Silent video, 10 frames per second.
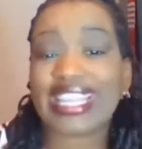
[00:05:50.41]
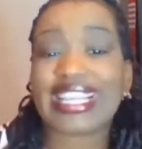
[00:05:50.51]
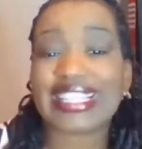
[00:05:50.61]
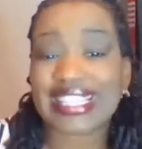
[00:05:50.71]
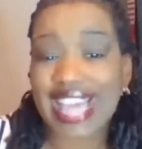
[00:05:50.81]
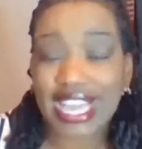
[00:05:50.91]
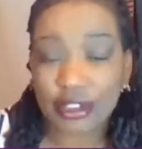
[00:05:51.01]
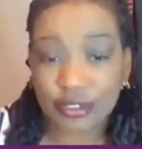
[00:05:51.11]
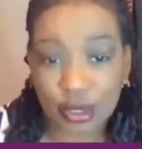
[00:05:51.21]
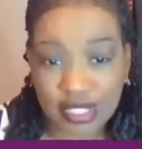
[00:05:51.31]
get
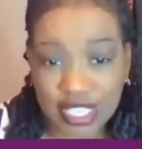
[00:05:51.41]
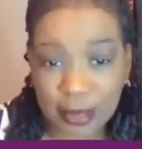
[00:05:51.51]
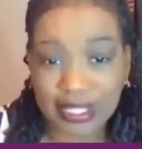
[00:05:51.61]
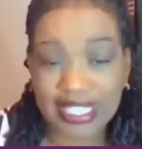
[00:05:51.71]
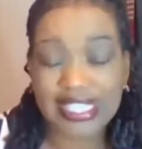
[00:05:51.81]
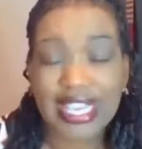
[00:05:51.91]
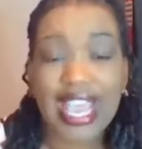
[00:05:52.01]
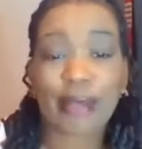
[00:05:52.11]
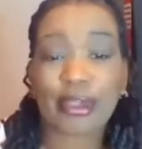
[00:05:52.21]
inside of those companies.